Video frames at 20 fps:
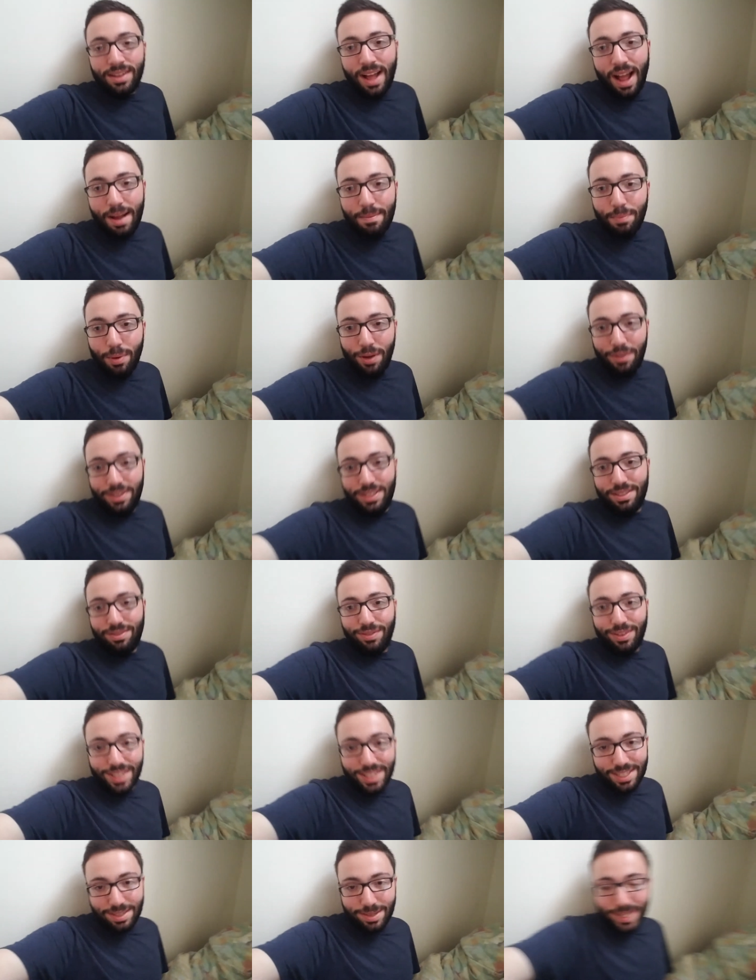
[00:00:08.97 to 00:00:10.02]
I bought this
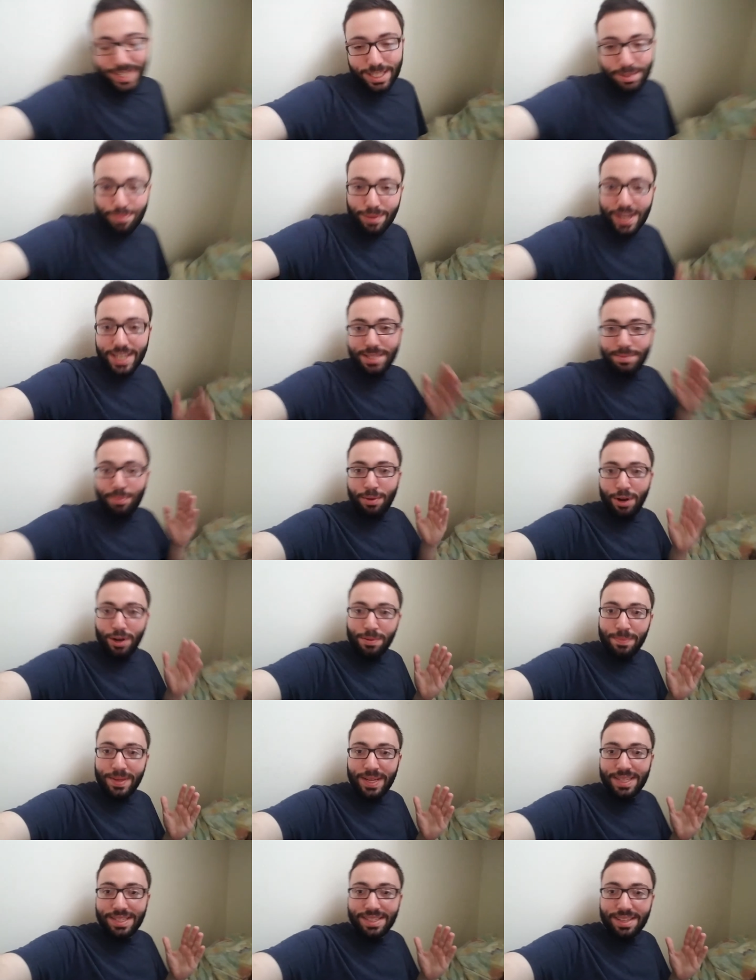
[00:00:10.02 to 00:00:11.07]
for this express
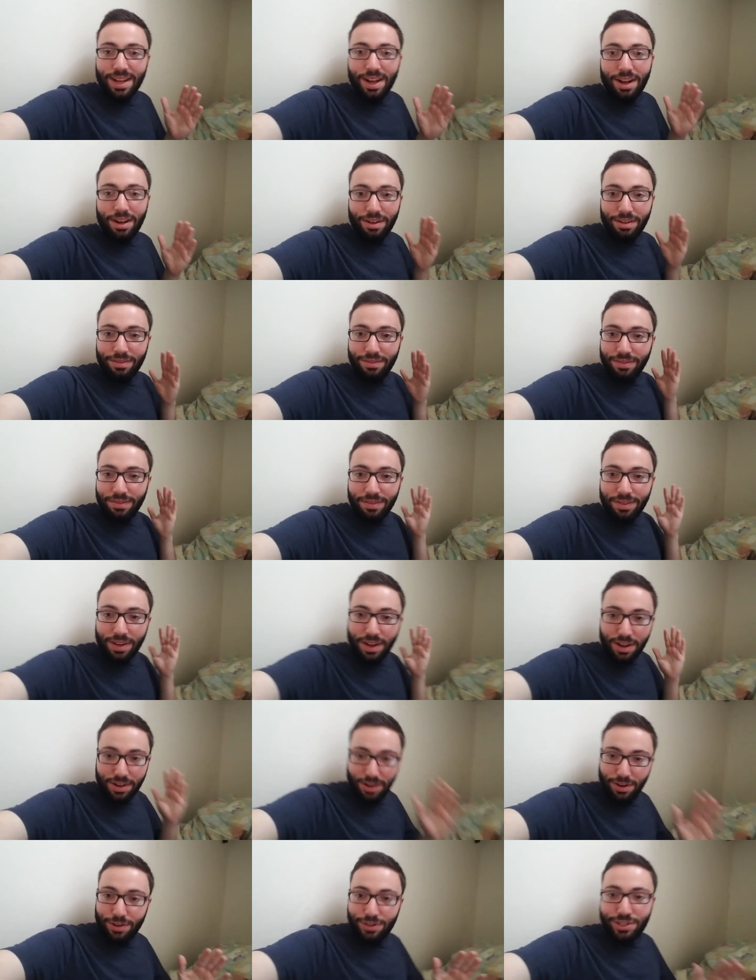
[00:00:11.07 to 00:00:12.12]
purpose of
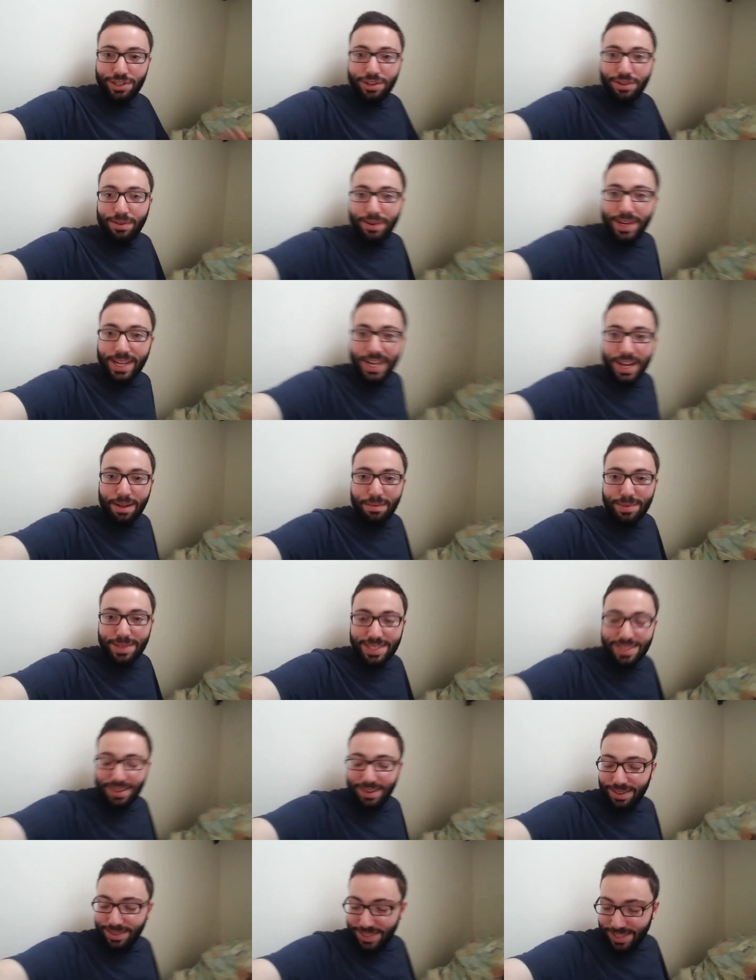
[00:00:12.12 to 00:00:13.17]
a kosher critic
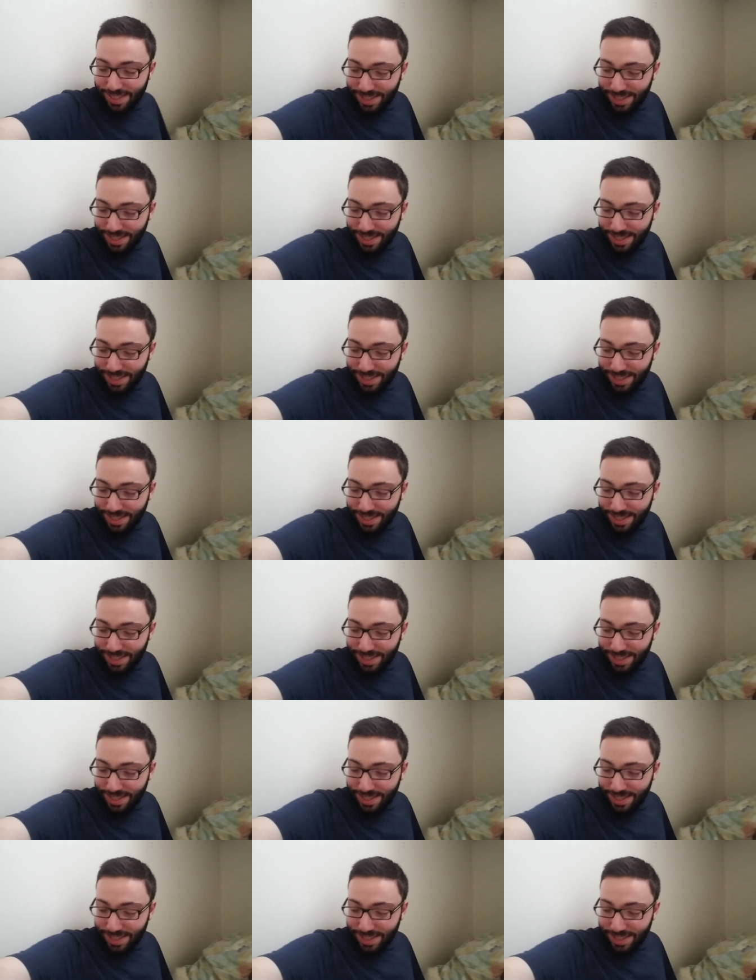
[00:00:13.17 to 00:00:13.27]
episode.